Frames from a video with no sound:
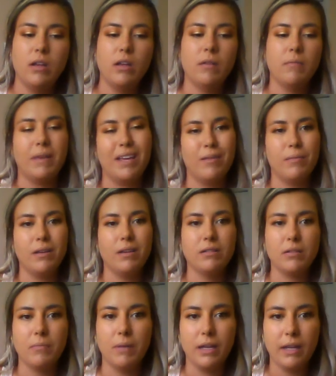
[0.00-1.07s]
maybe to
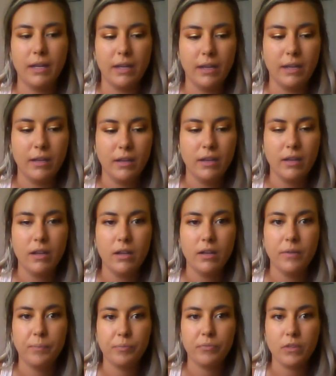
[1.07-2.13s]
my
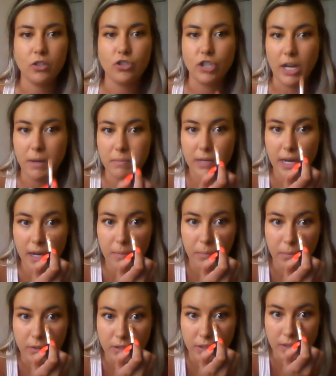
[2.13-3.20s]
Shape Tape,
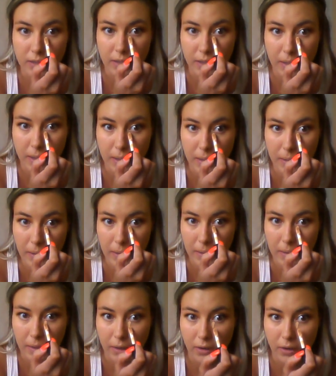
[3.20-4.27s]
which is like,
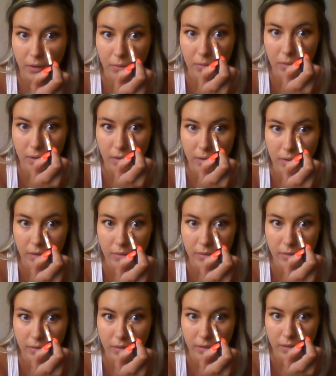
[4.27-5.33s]
you know,
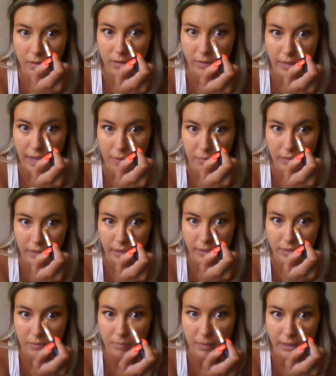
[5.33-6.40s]
that one gets
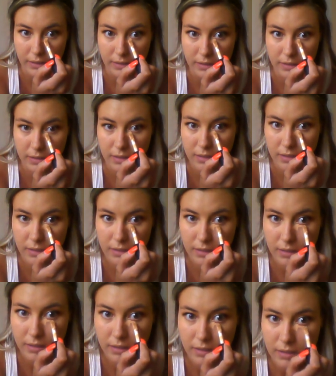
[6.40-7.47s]
mixed
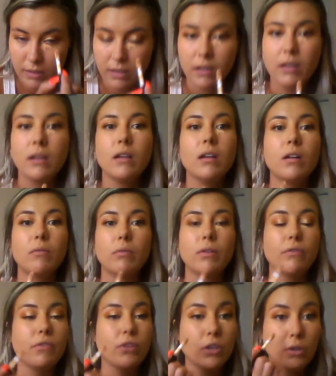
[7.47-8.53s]

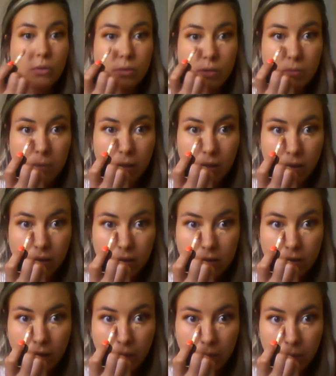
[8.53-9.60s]
reviews because
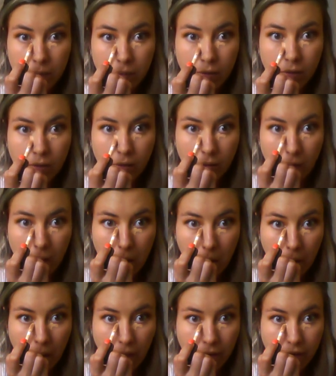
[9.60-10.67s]
some people
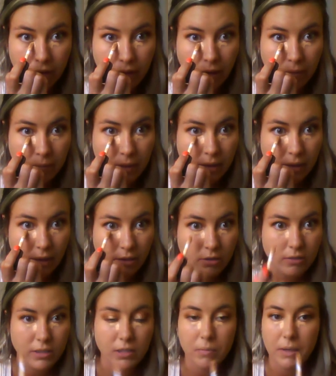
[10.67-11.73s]
love it. I mean, I used
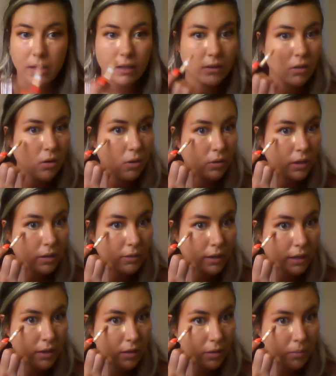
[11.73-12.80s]
to be like the holy
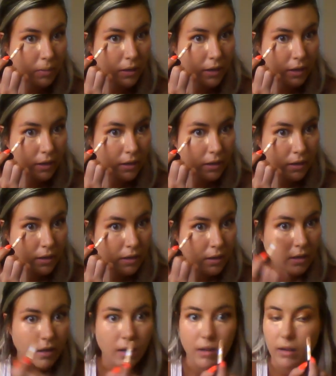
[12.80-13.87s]
grail, but
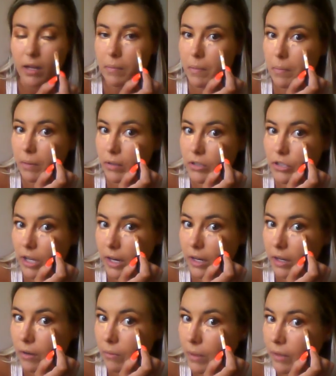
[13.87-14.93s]
a lot of people are shying
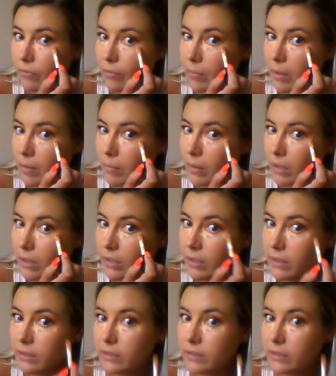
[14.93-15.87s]
away from it because,